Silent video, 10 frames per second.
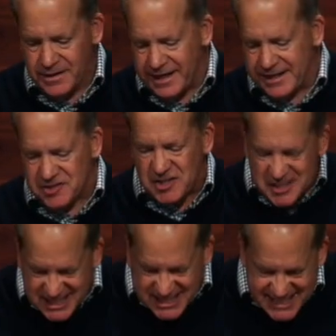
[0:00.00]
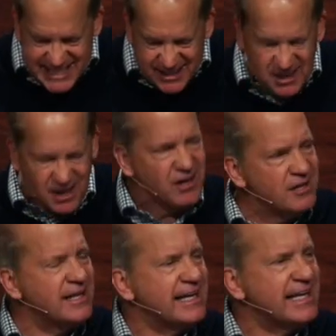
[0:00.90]
it's
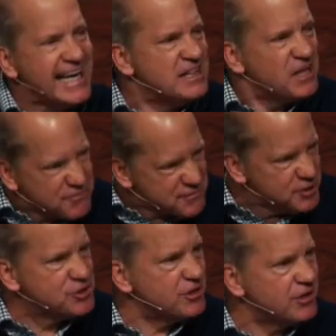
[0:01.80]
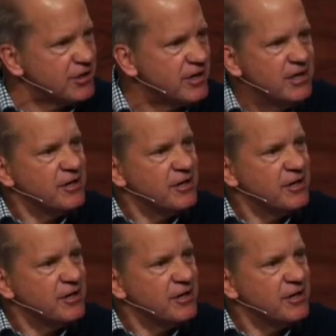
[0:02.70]
still in the future.